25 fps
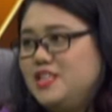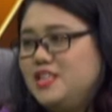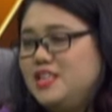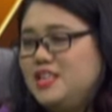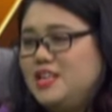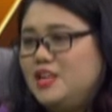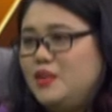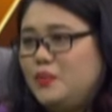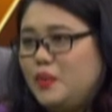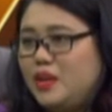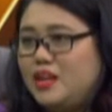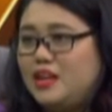
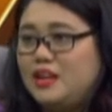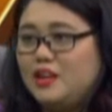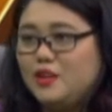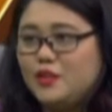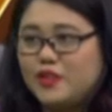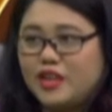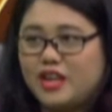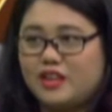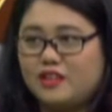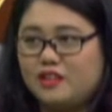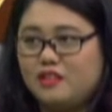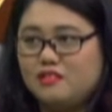When they
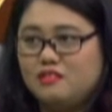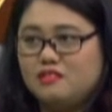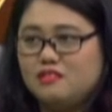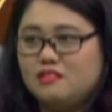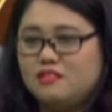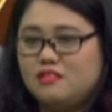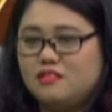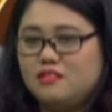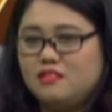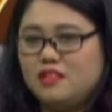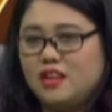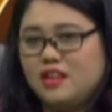look at your
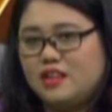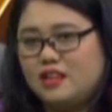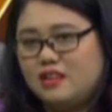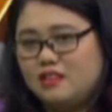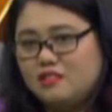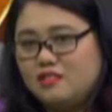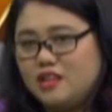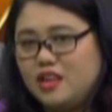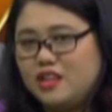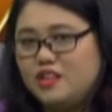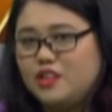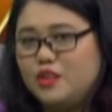logo and they
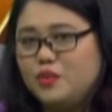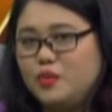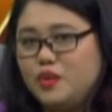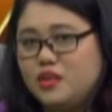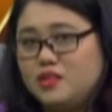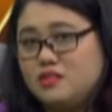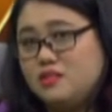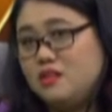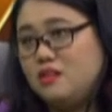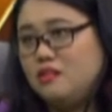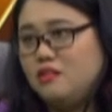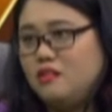look at your work,
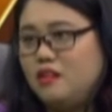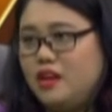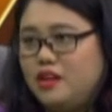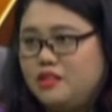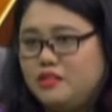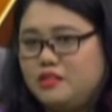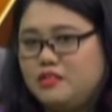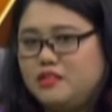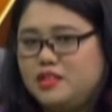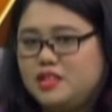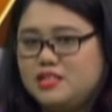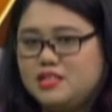they say, oh, I
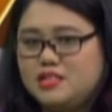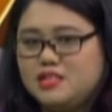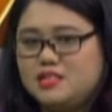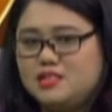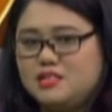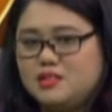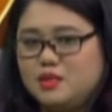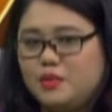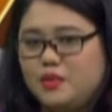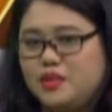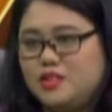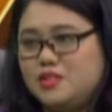know, this is
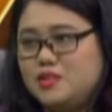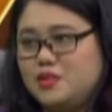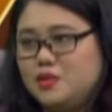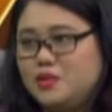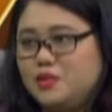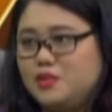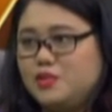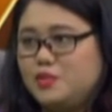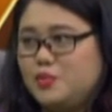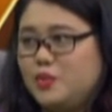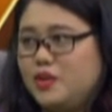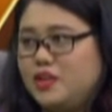
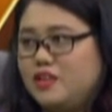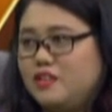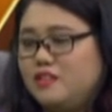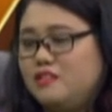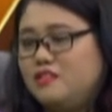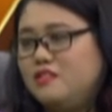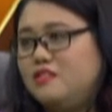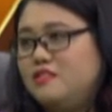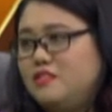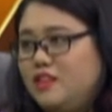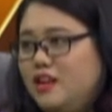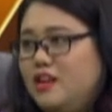so-and-so's work, you know.